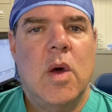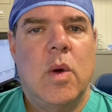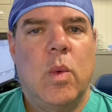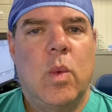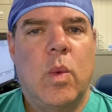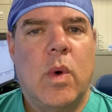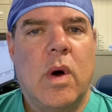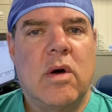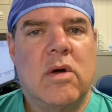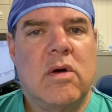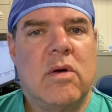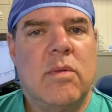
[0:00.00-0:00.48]

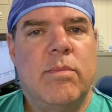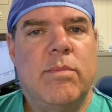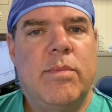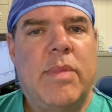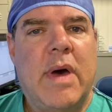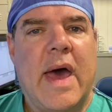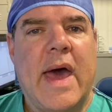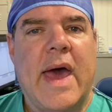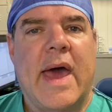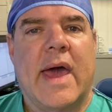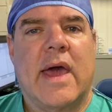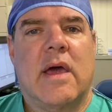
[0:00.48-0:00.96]
Welcome
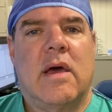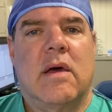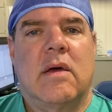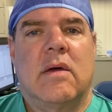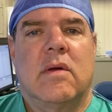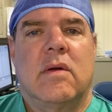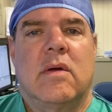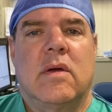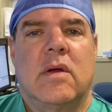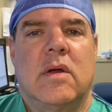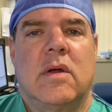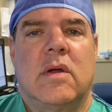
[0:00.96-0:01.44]
back,
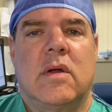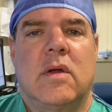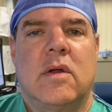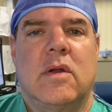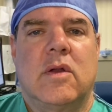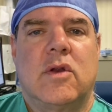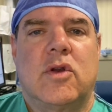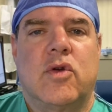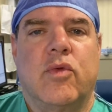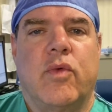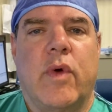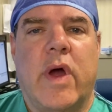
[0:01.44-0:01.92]

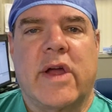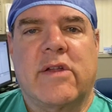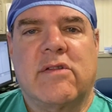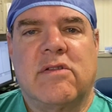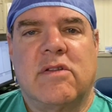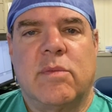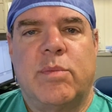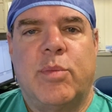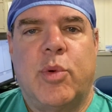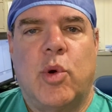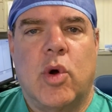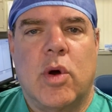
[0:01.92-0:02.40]
direct
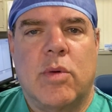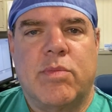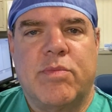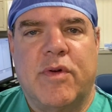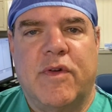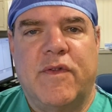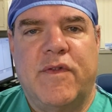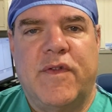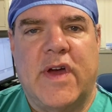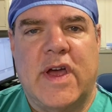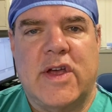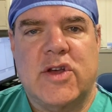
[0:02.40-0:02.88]
support
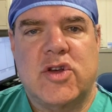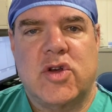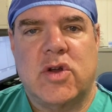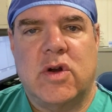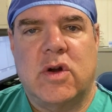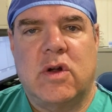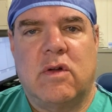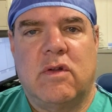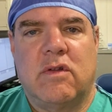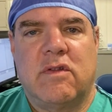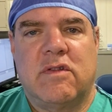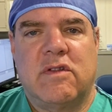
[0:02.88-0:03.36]

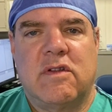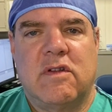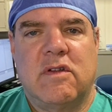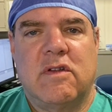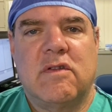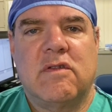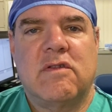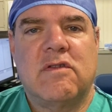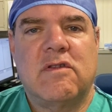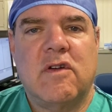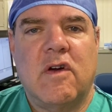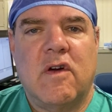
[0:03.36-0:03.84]
professionals,
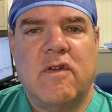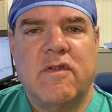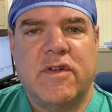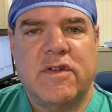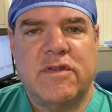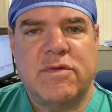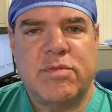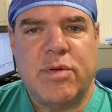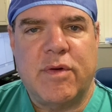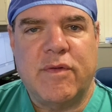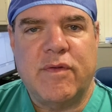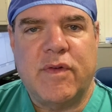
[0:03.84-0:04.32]

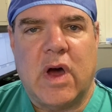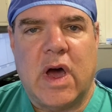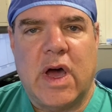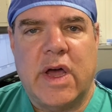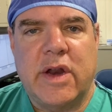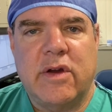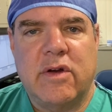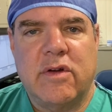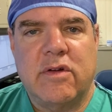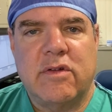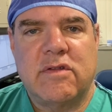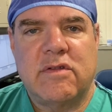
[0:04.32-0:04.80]
service
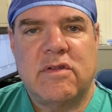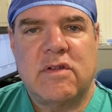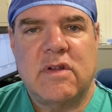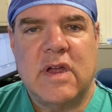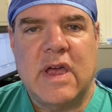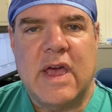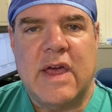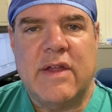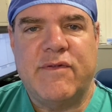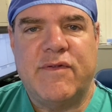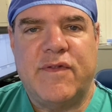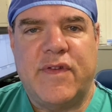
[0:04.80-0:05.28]
providers,
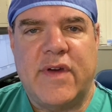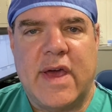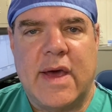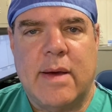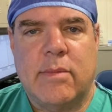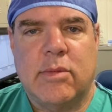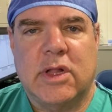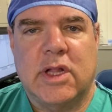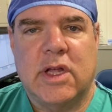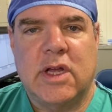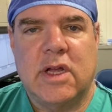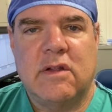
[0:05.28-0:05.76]
and
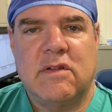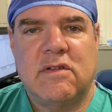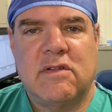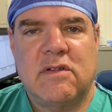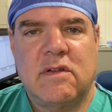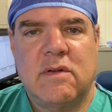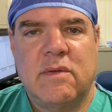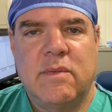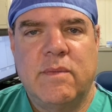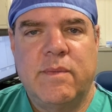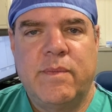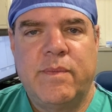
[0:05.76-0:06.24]
families.
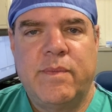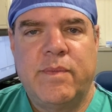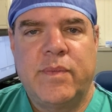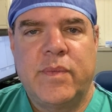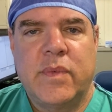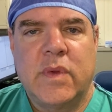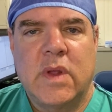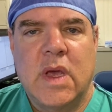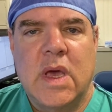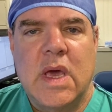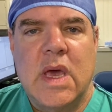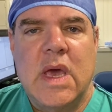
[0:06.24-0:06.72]

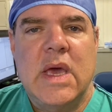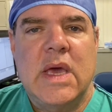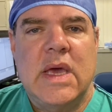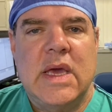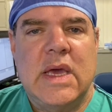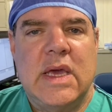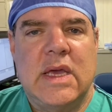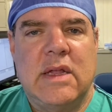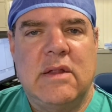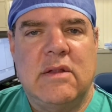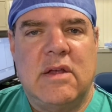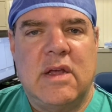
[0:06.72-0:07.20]

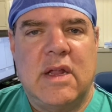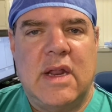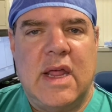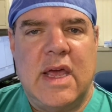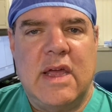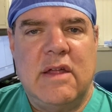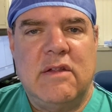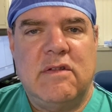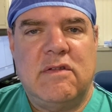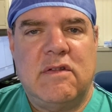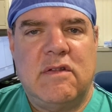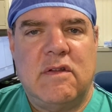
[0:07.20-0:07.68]
In
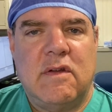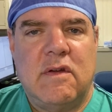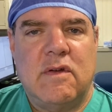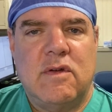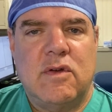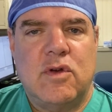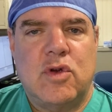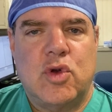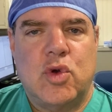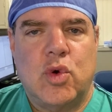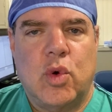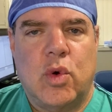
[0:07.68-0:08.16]
today's
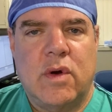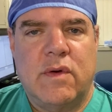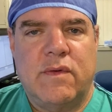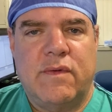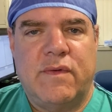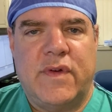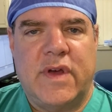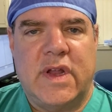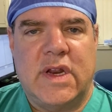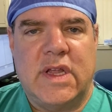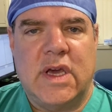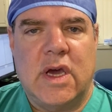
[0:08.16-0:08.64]
short
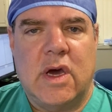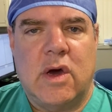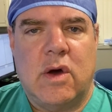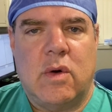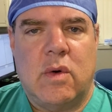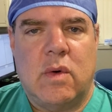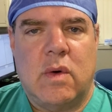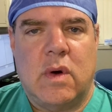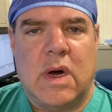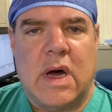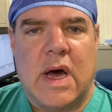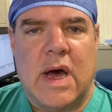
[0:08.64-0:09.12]

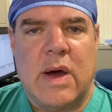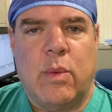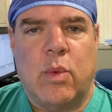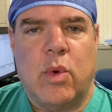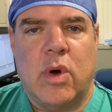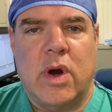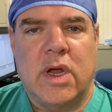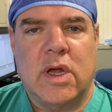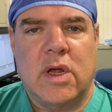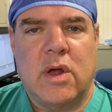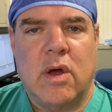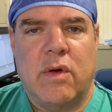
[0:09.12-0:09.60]
video, I
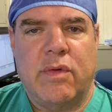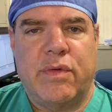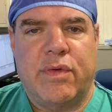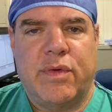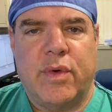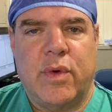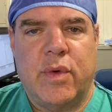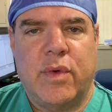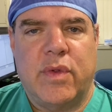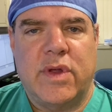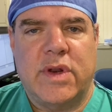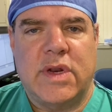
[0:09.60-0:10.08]
want to go
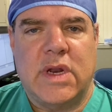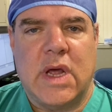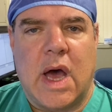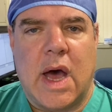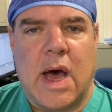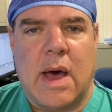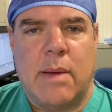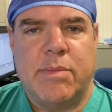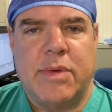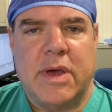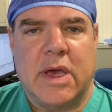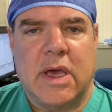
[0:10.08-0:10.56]
through the
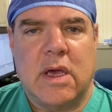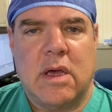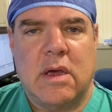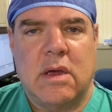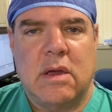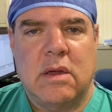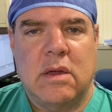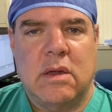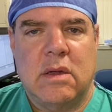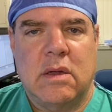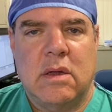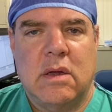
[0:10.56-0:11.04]
topic
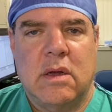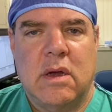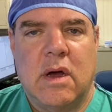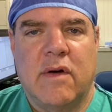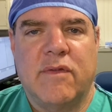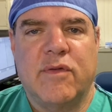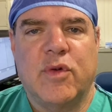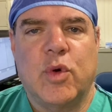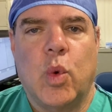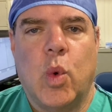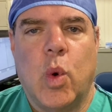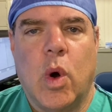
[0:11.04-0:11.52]

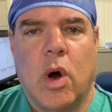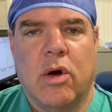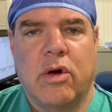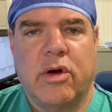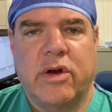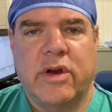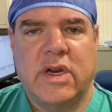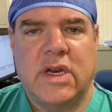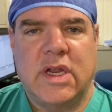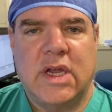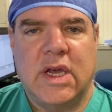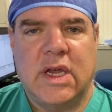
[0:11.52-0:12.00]
of
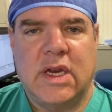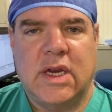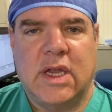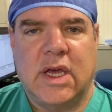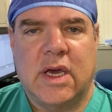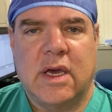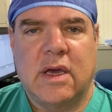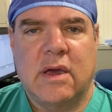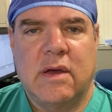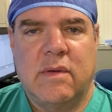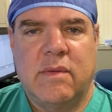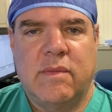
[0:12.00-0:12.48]

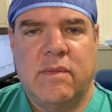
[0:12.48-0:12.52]
quarantining.